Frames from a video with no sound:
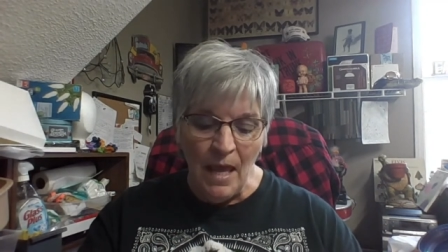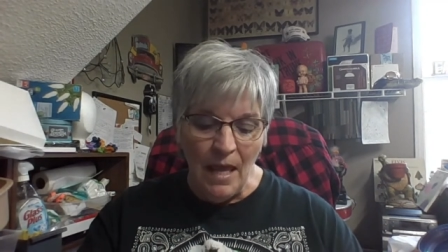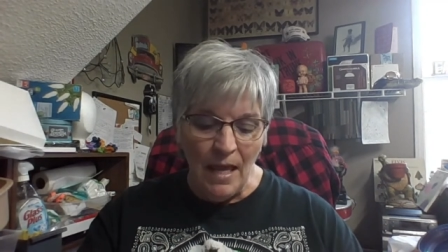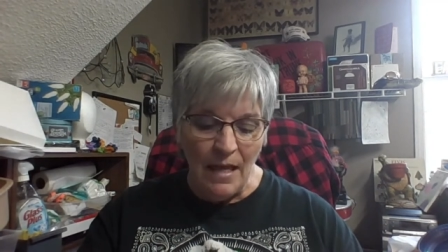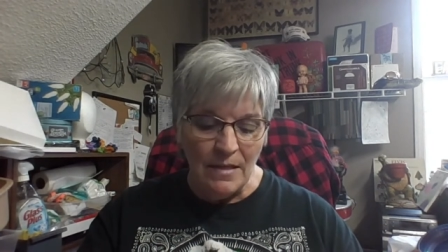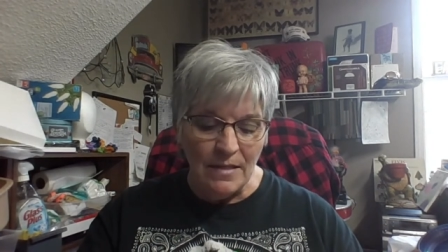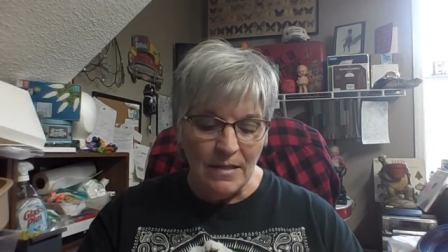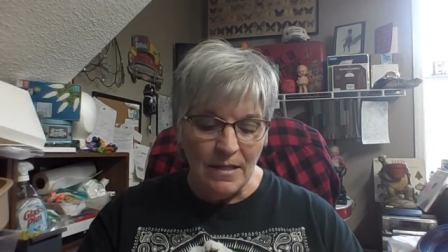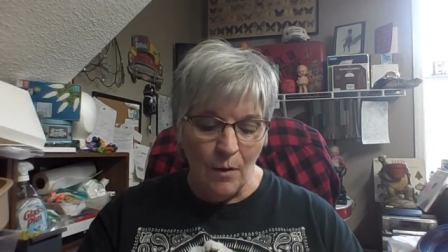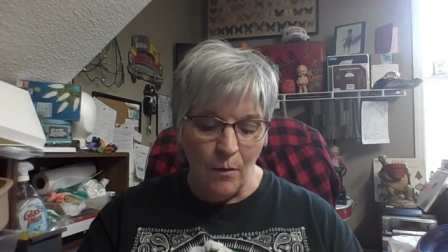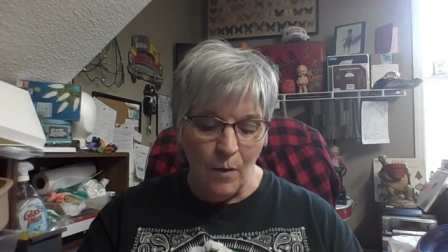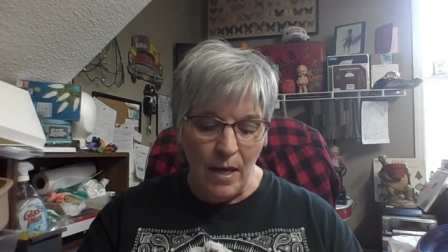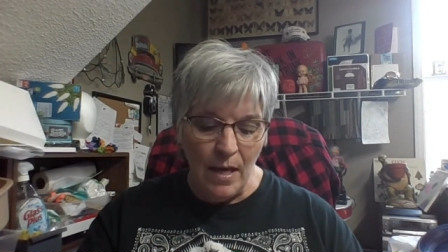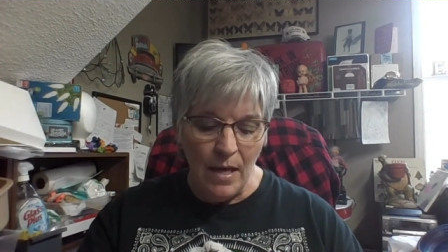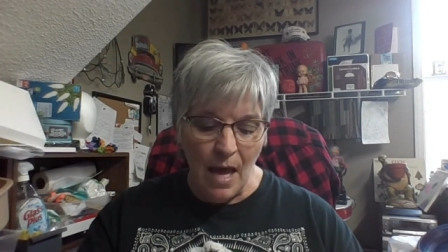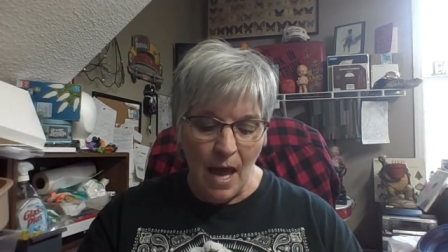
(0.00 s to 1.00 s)
And so
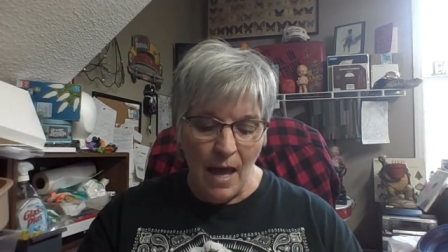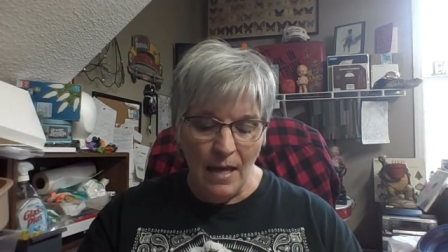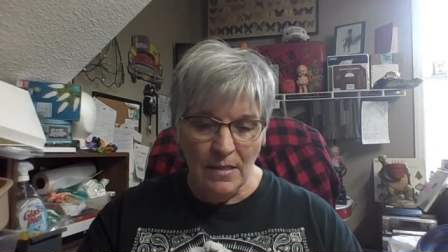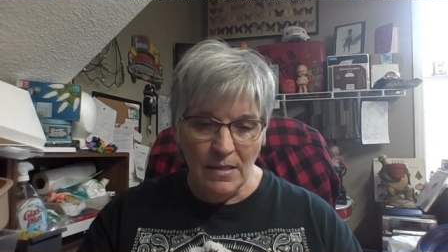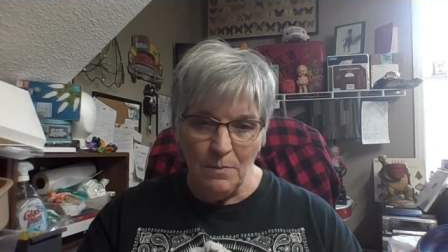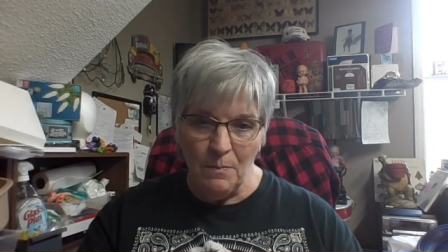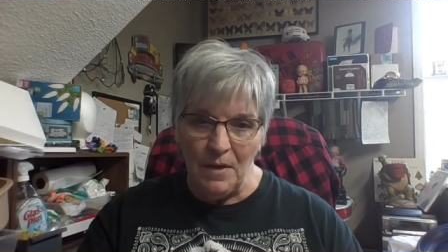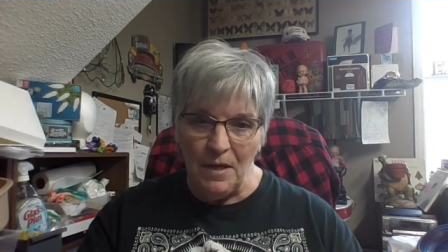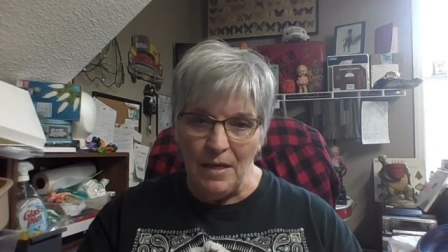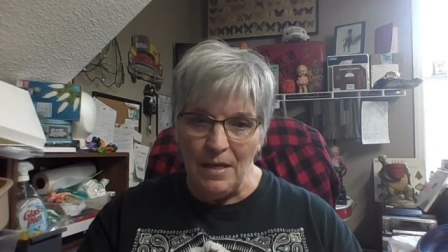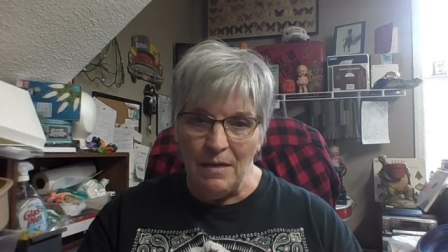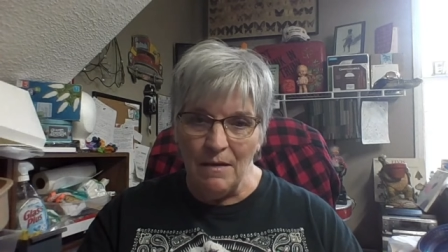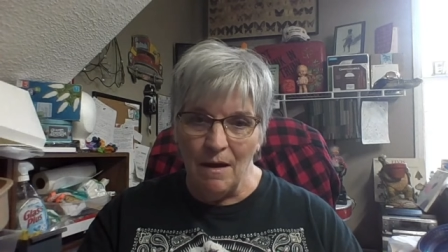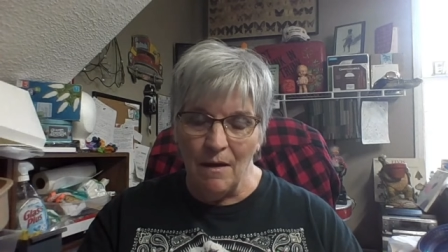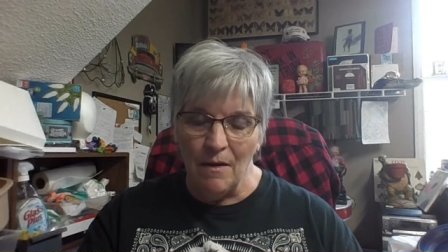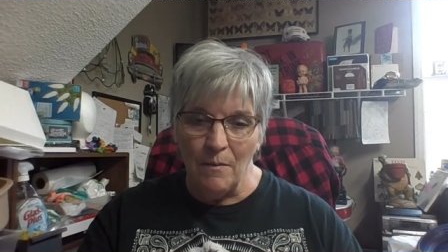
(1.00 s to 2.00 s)
he asked
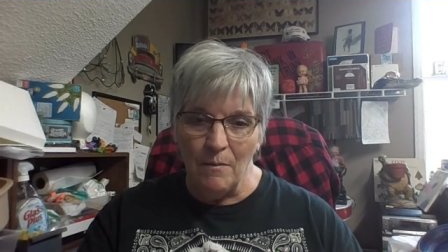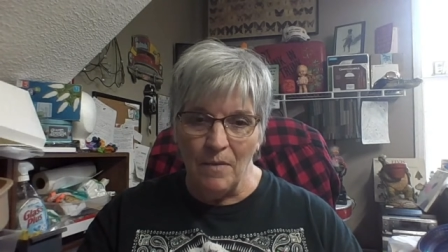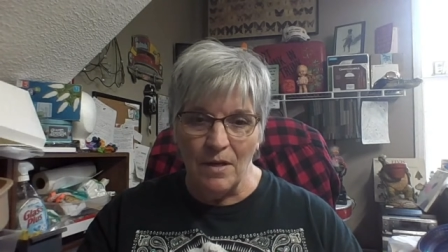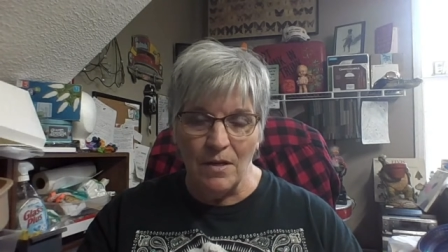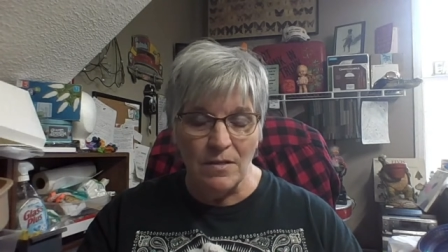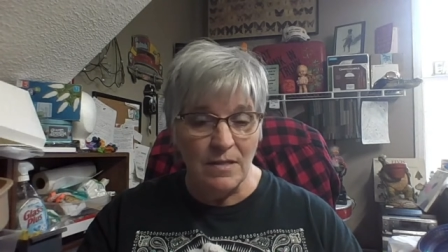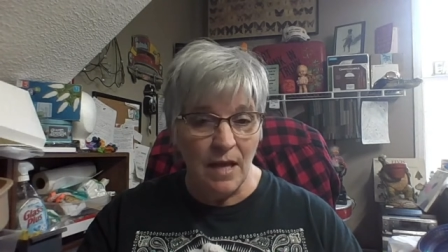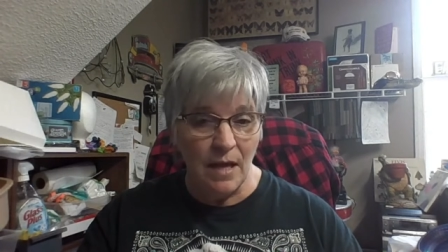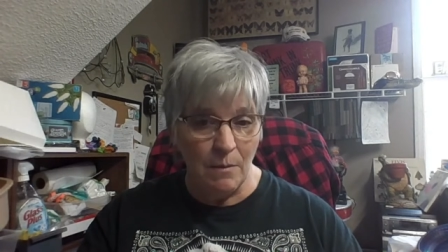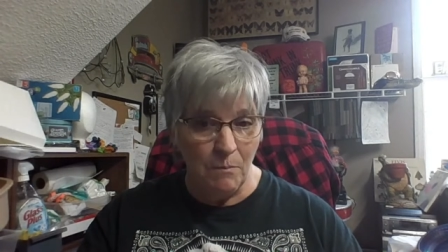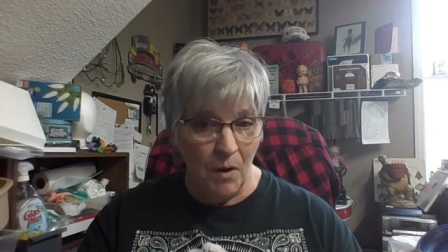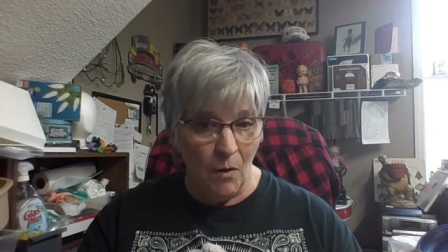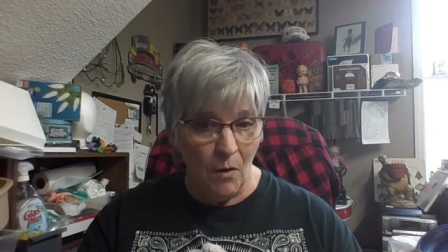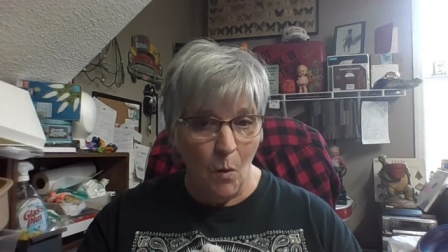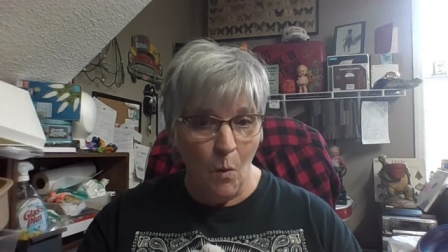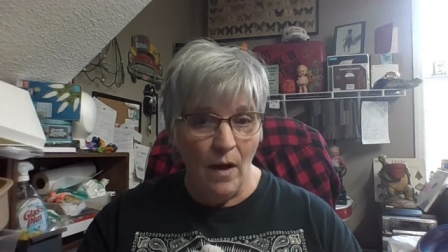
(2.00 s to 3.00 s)
me, because I had
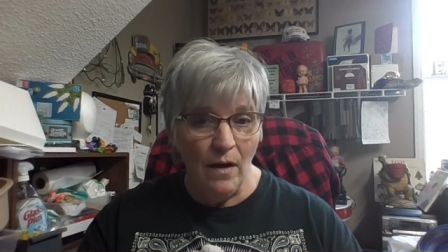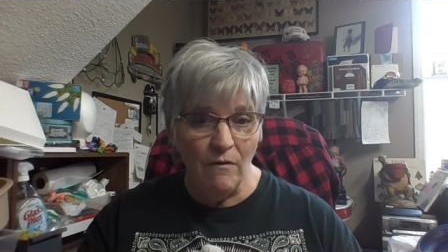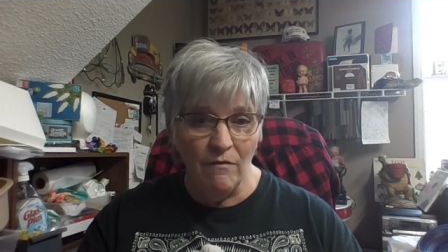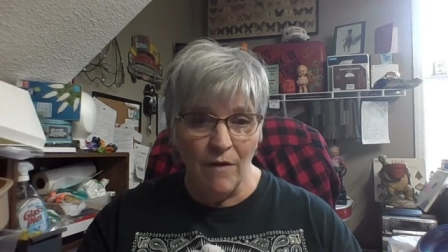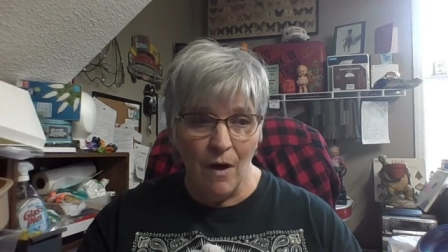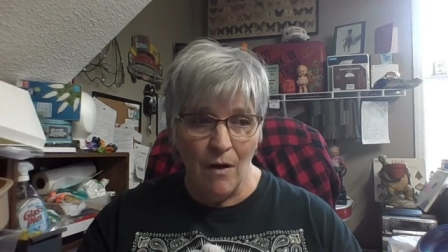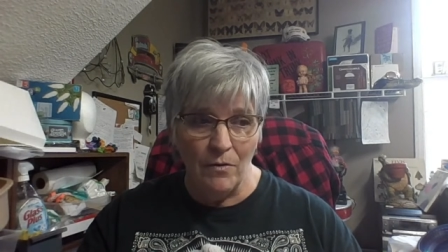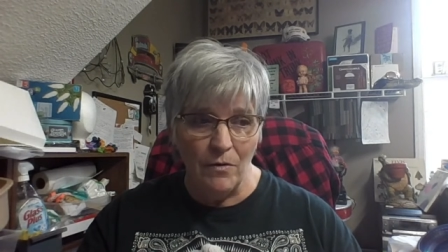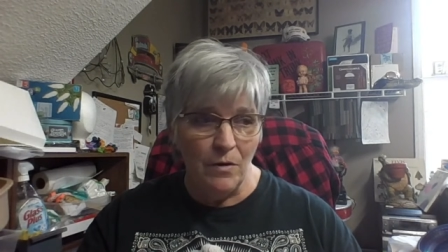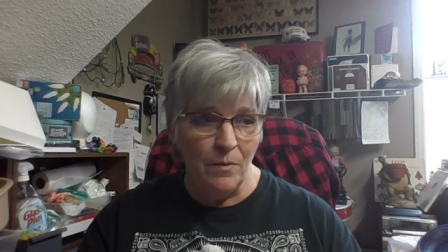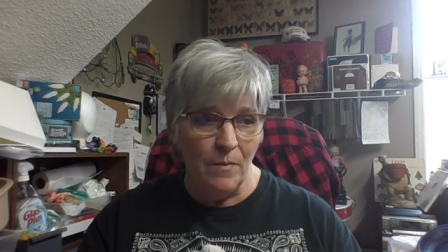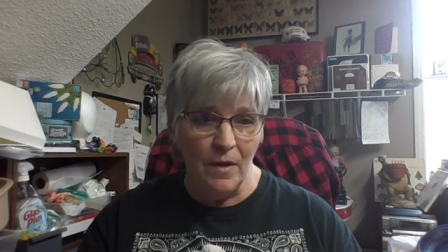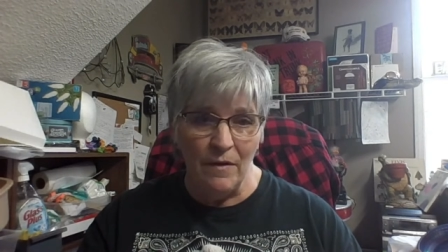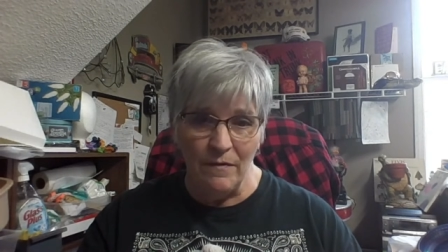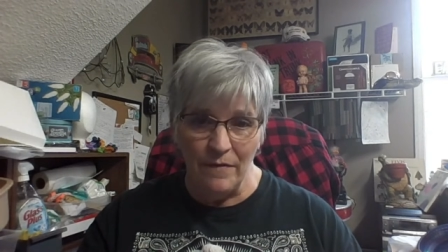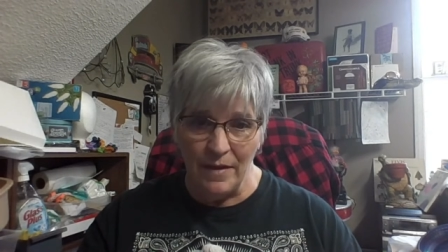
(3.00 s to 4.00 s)
bought quite a volume
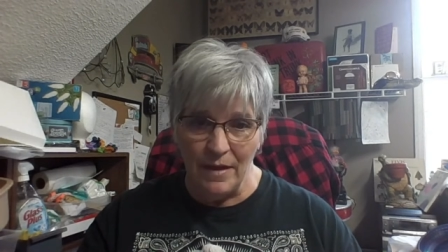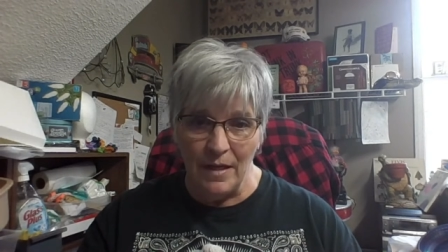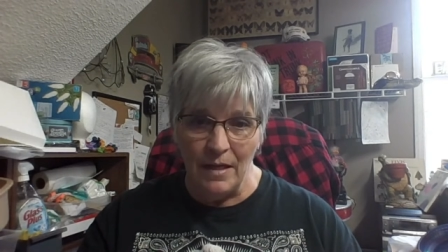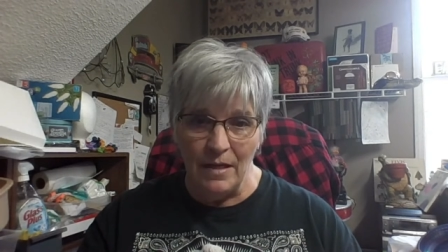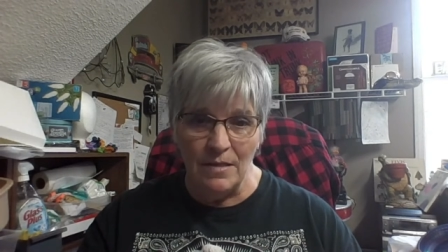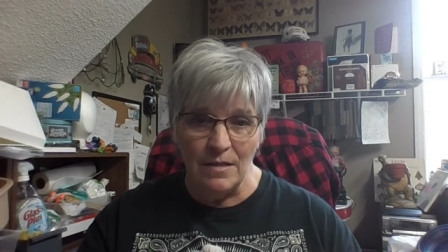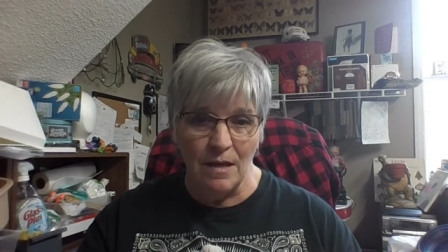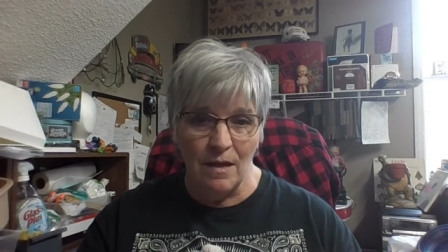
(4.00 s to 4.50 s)
of things